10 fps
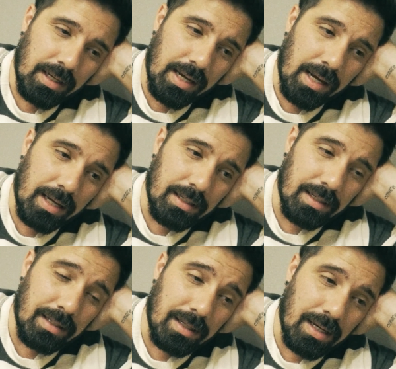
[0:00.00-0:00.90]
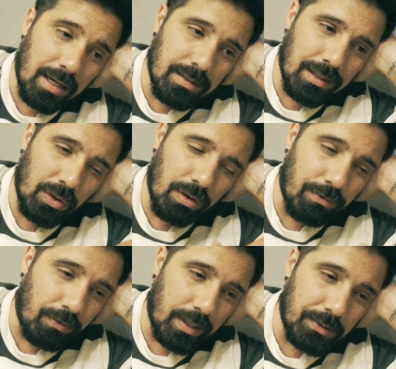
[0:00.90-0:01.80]
And they can't tell their
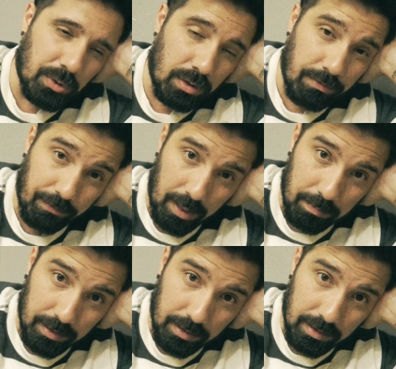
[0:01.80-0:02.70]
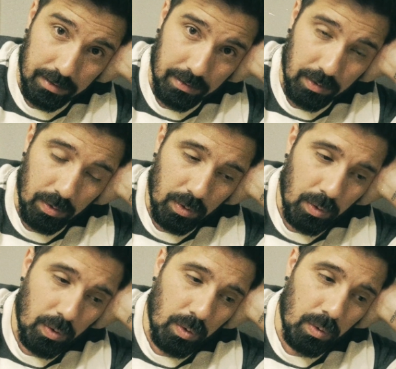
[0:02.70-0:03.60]
friends or their family
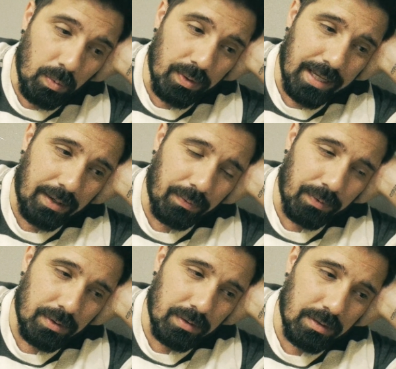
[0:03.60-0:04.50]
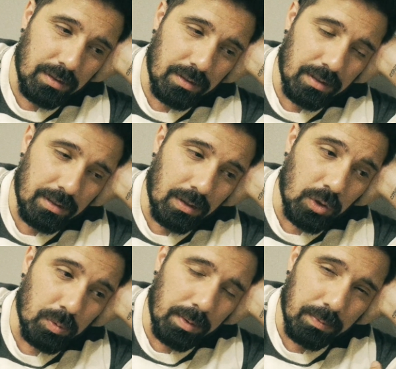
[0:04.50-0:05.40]
without
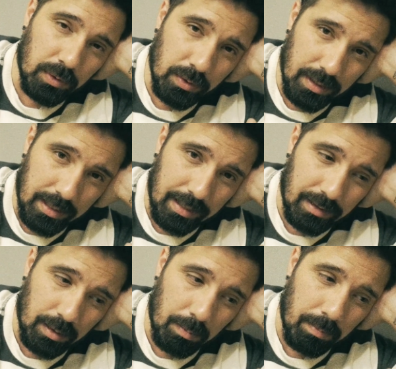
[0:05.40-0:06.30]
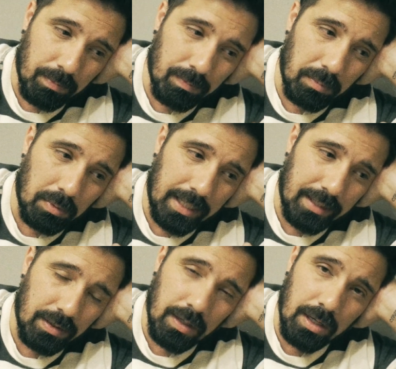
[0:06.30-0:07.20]
those people looking at them
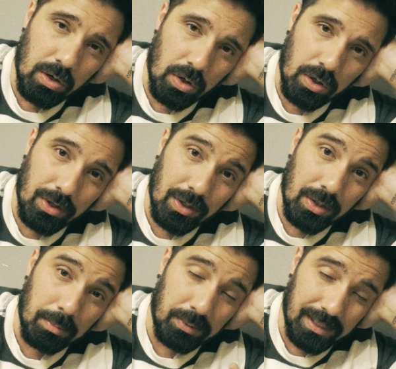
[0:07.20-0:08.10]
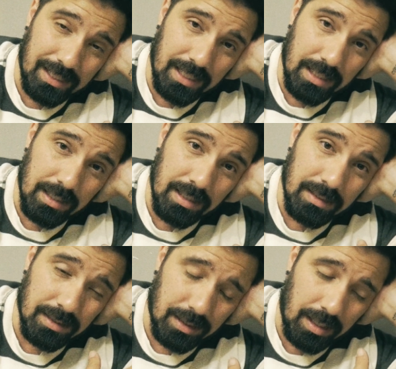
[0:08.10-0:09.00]
like they are completely
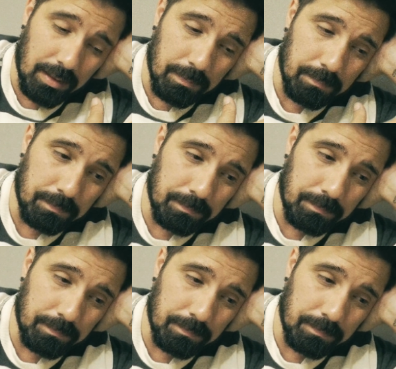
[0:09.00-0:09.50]
insane.